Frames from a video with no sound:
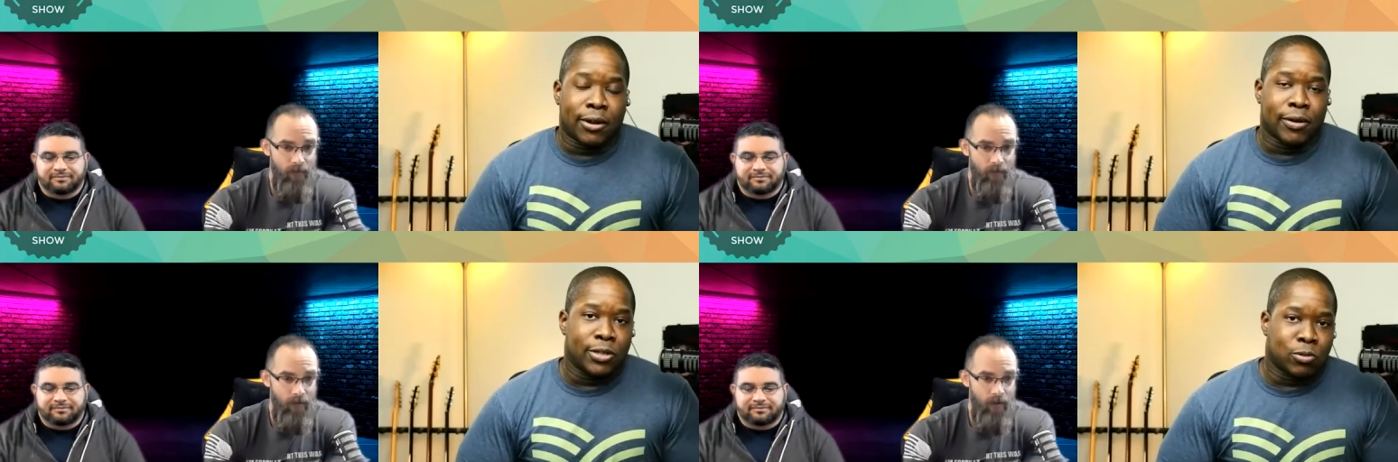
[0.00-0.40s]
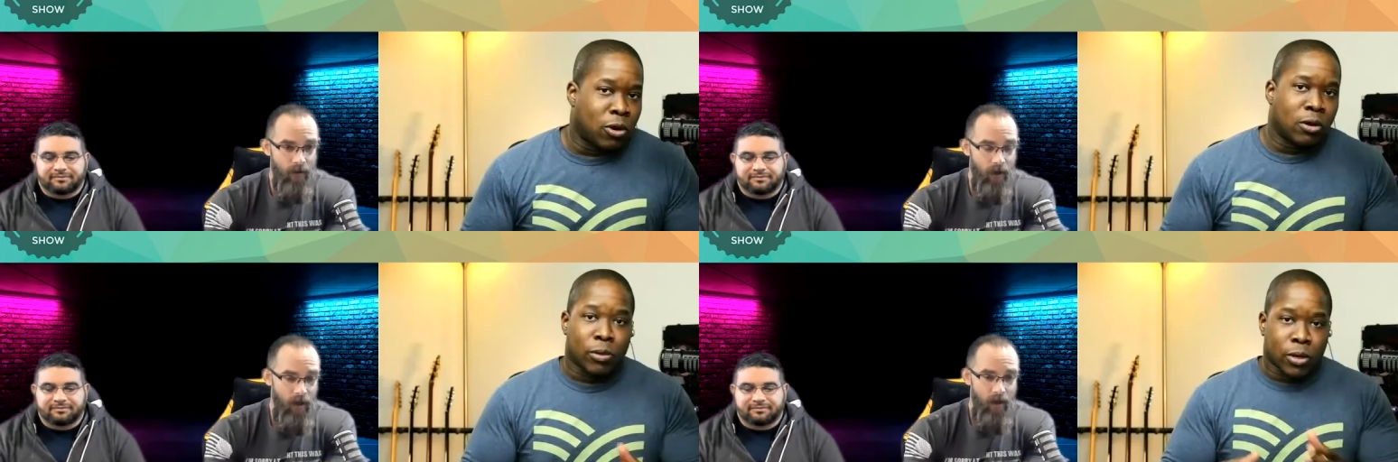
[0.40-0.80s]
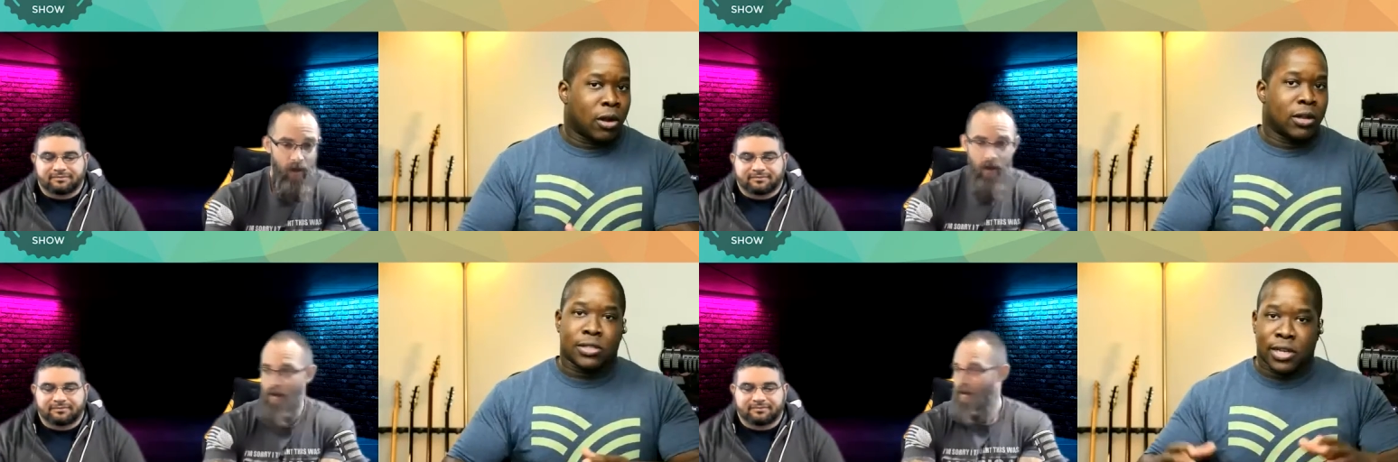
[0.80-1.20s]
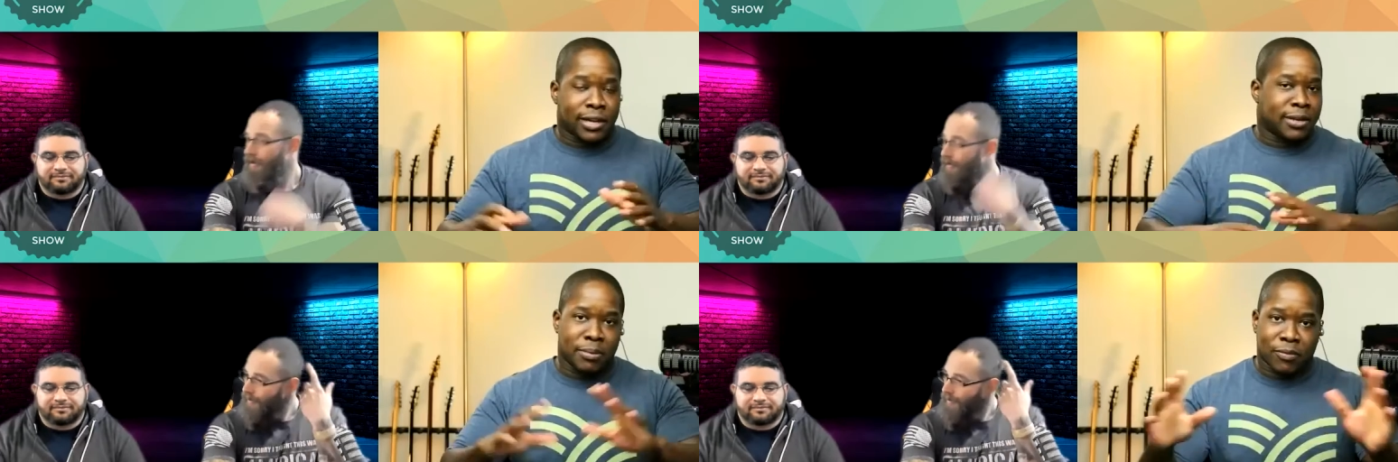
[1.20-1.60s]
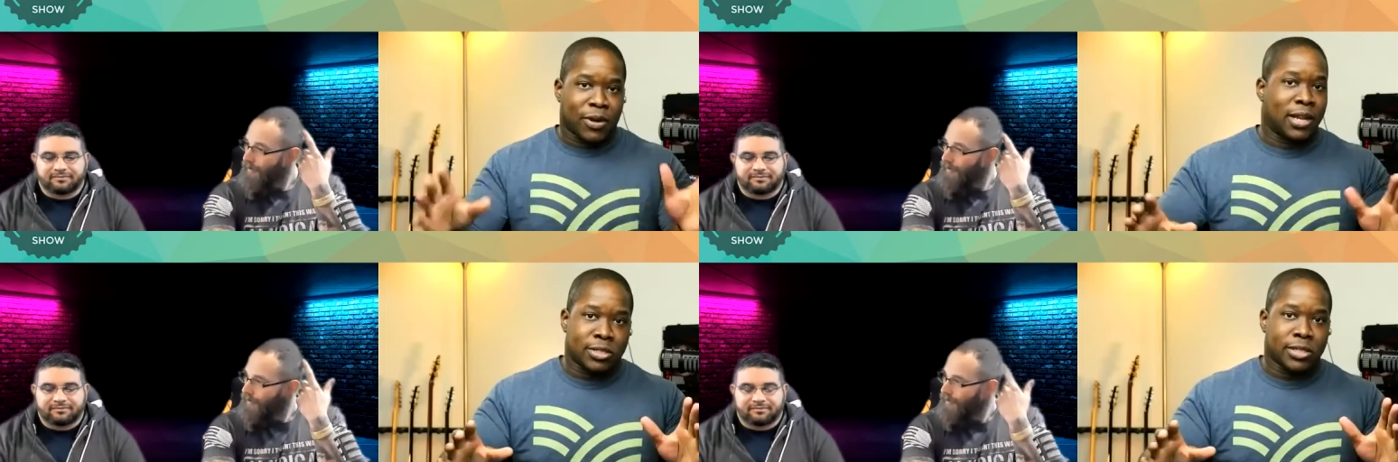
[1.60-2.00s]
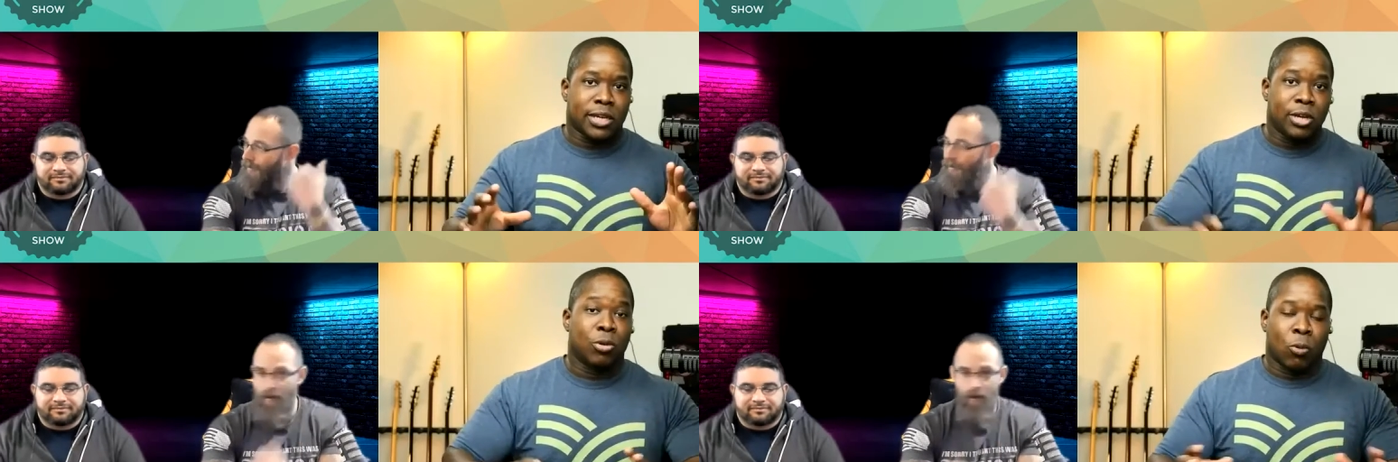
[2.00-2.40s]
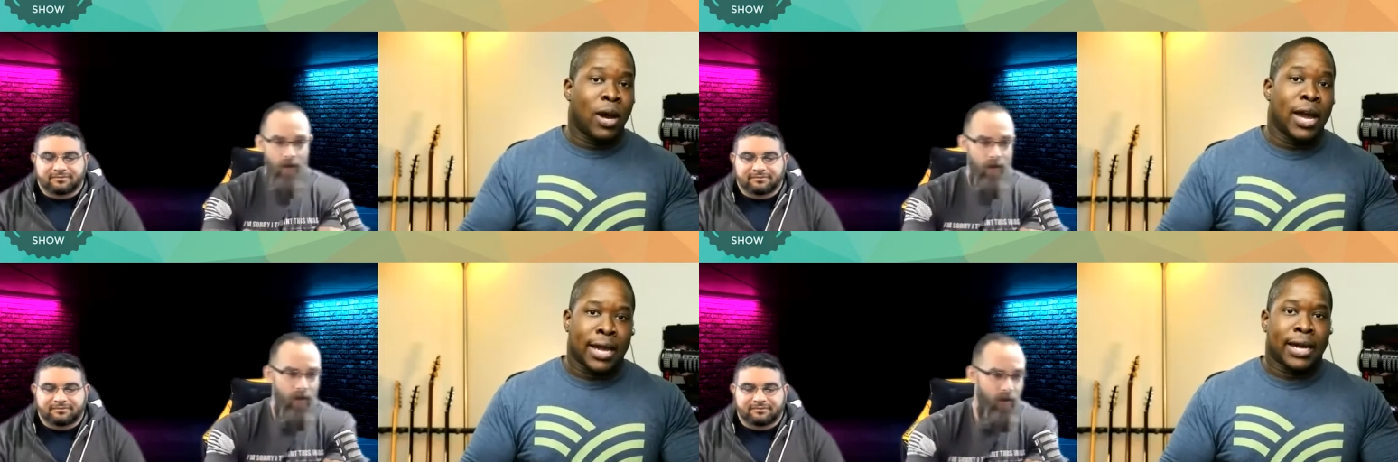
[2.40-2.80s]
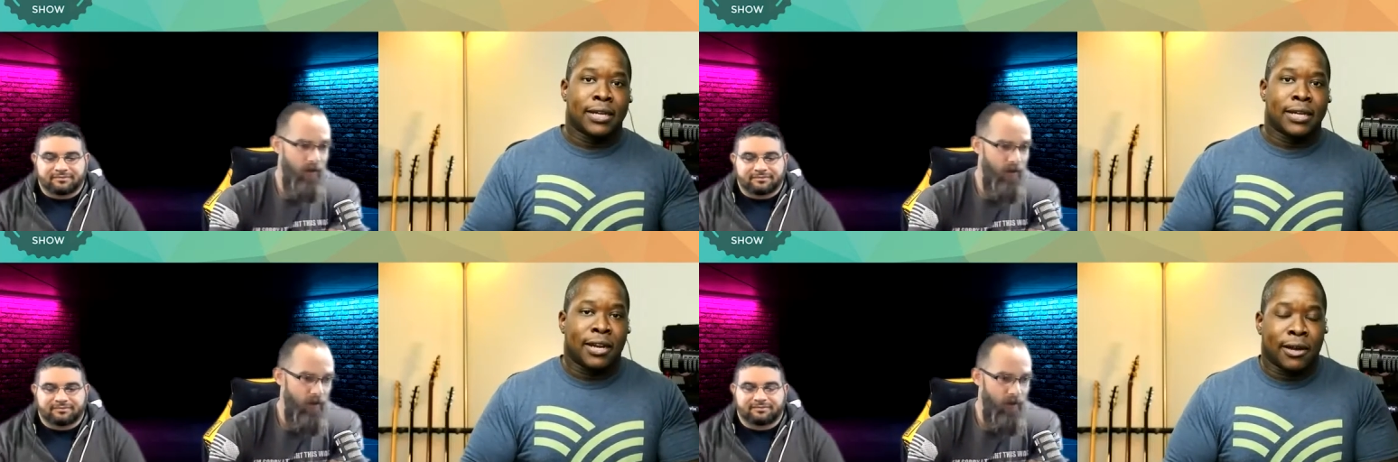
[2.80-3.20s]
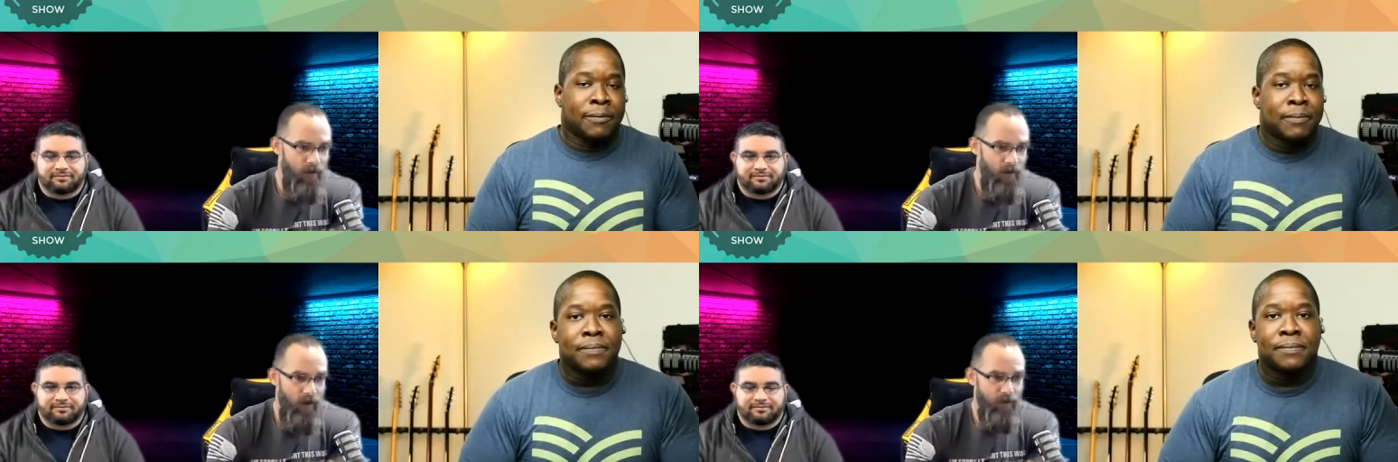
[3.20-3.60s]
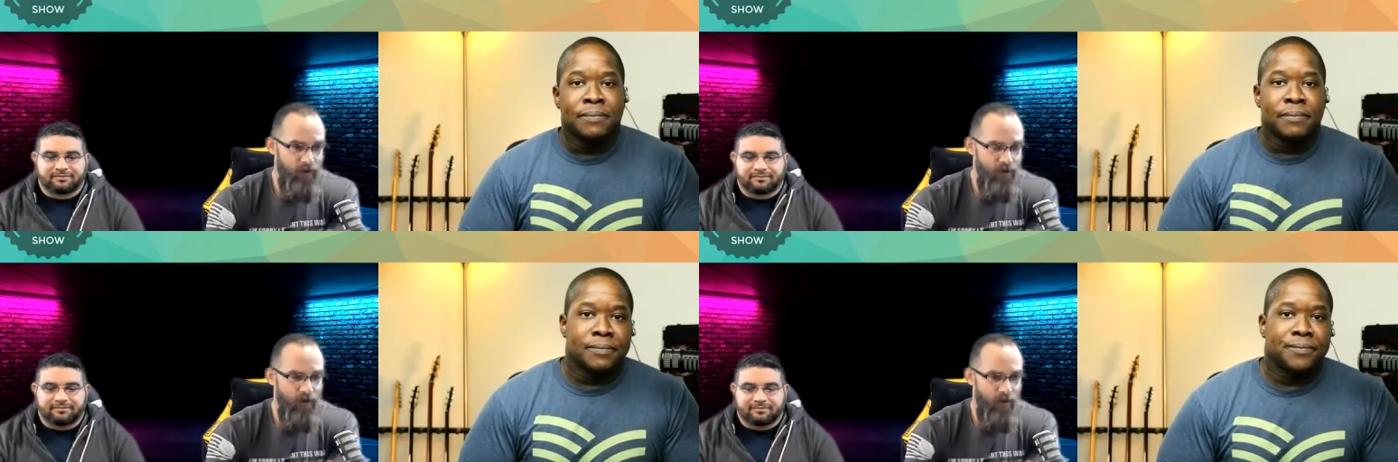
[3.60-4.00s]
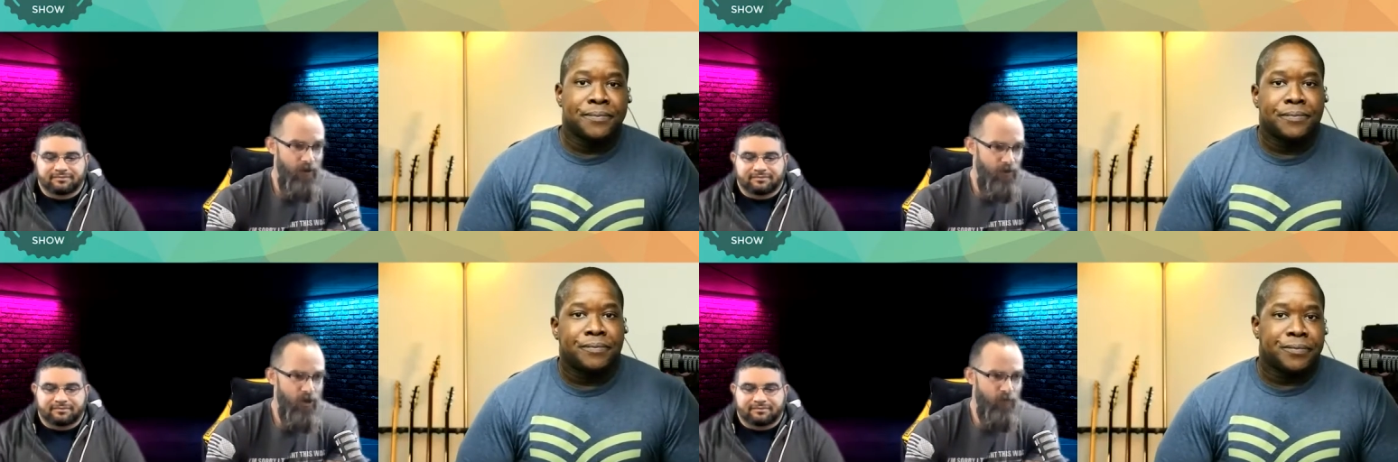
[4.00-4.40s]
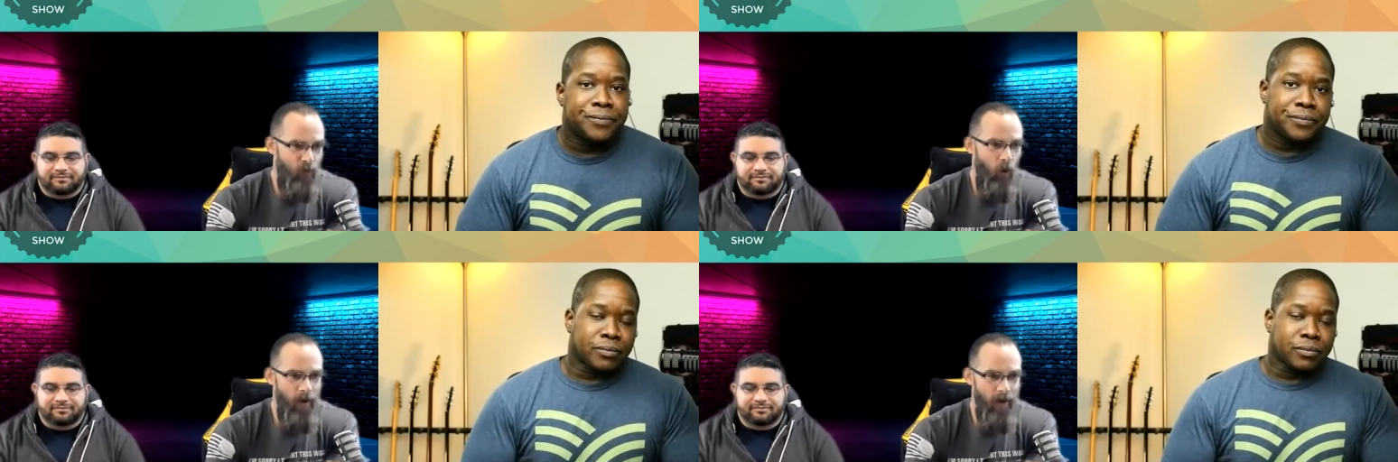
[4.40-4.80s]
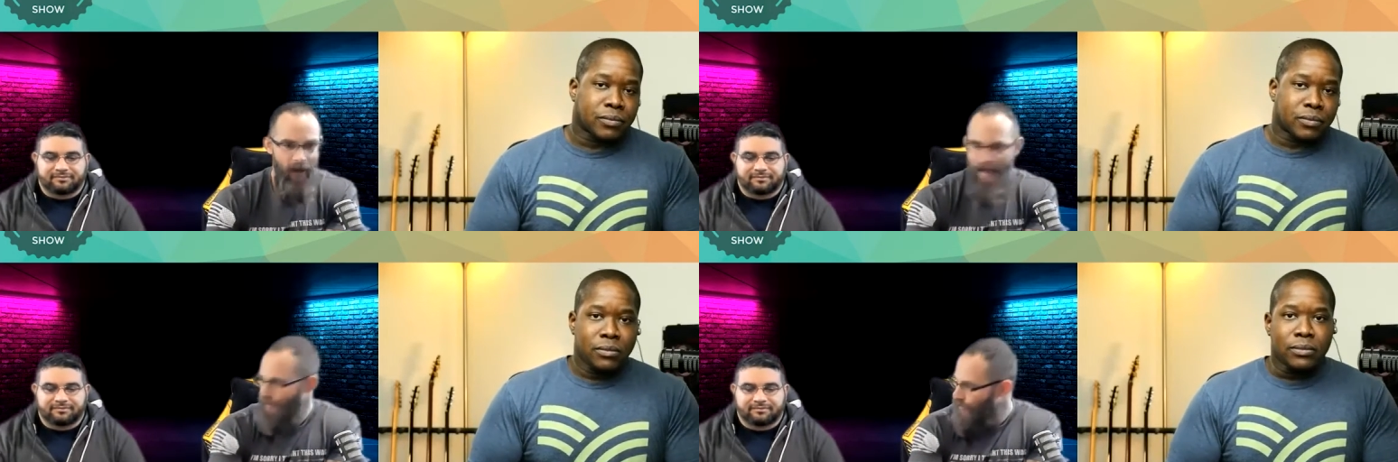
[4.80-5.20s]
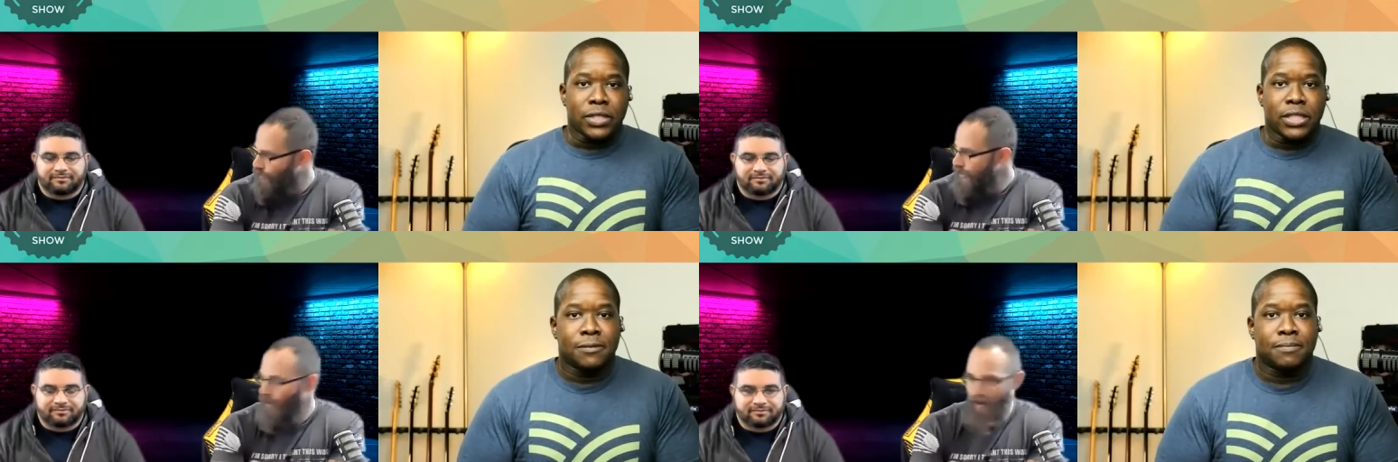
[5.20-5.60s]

Speaker 1: It's wrong regardless, and I condemn the violence either way,
Speaker 2: you know. And to and to your point, I kind of agree. Do